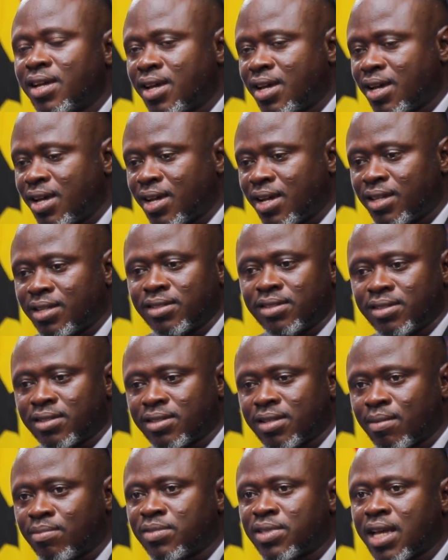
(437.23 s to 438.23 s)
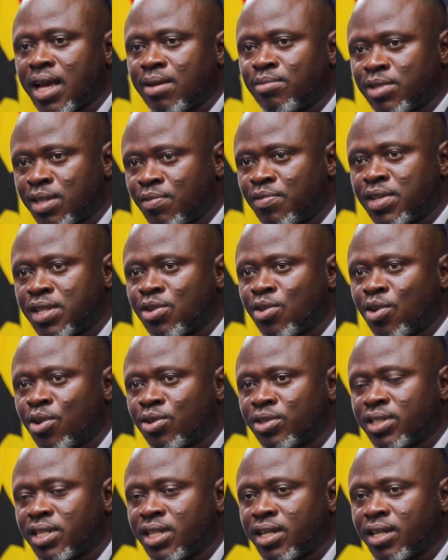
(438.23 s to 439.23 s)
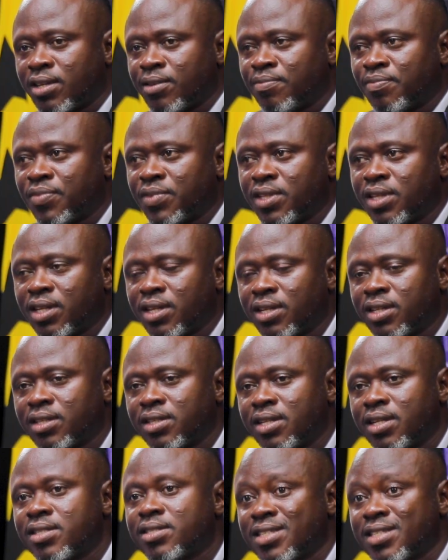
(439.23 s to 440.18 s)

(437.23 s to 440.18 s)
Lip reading: and sometimes even on the